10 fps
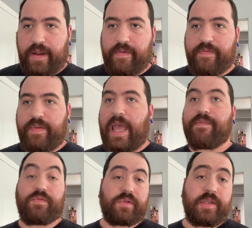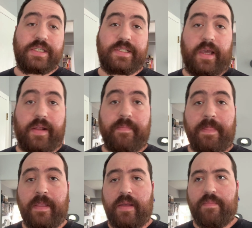I haven't released yet
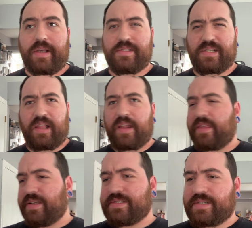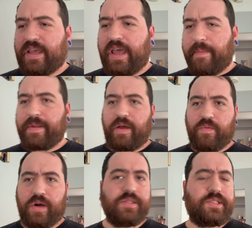because a lot of things happen at
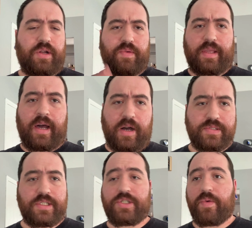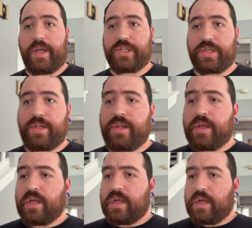once, with the house situation.
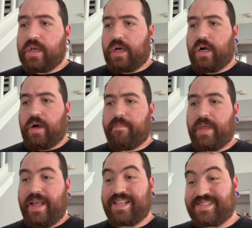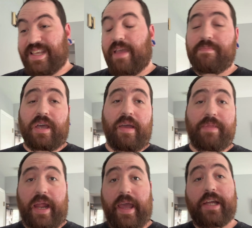At the same time
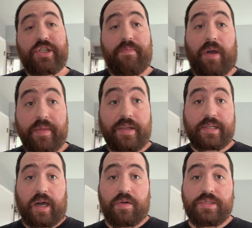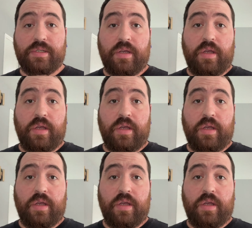that I actually bought this house,